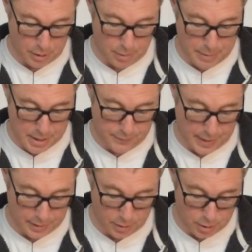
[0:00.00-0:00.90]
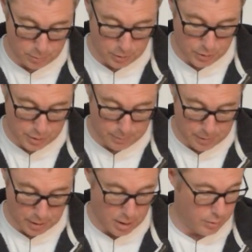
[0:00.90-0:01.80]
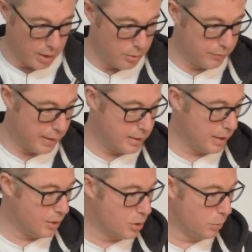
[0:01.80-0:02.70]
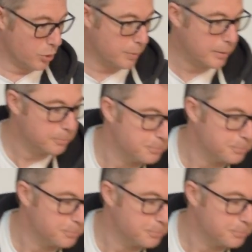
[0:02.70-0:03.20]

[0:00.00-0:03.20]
plug bit's facing upwards and my logo is facing towards me.